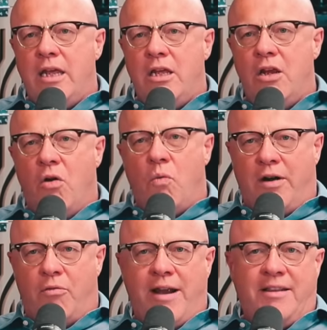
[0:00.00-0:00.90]
you don't
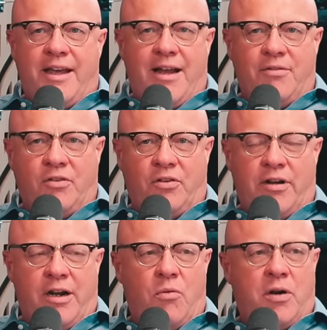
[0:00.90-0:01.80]
want to write the
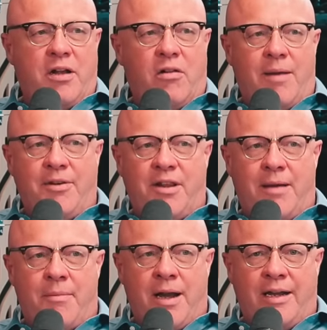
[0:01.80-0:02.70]
adversary. You don't want to climb into
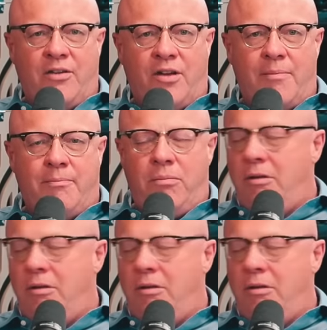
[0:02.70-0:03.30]
that mindset.